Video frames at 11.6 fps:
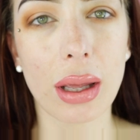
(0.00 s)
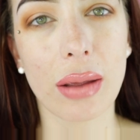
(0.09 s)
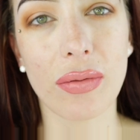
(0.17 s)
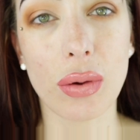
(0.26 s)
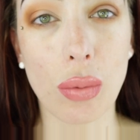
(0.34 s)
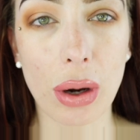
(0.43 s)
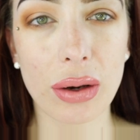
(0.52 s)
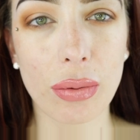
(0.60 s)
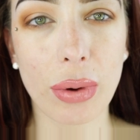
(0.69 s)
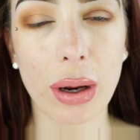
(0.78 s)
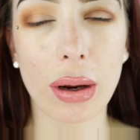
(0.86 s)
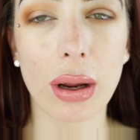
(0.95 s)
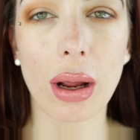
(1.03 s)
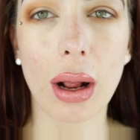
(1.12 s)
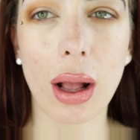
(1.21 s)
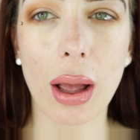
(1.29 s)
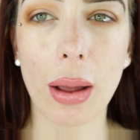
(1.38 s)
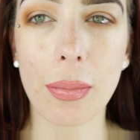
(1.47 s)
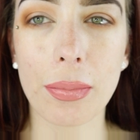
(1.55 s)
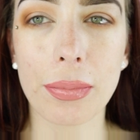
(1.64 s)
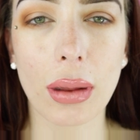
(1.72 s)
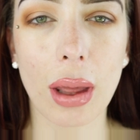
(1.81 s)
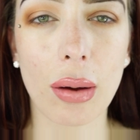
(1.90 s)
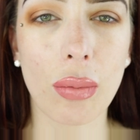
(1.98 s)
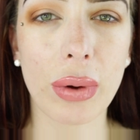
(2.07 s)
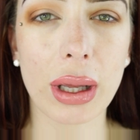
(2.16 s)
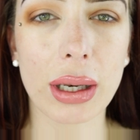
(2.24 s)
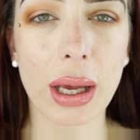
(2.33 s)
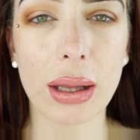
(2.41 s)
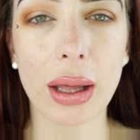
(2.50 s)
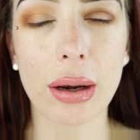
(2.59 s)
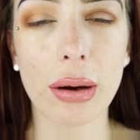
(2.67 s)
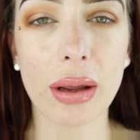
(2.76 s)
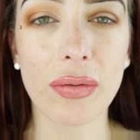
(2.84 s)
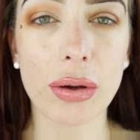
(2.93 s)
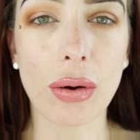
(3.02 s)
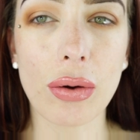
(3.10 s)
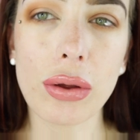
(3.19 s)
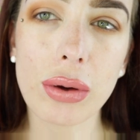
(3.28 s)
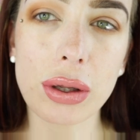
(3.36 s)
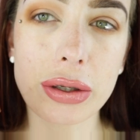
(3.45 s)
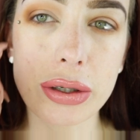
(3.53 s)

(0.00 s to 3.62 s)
if you want to wear winged eyeliner. If you don't, you can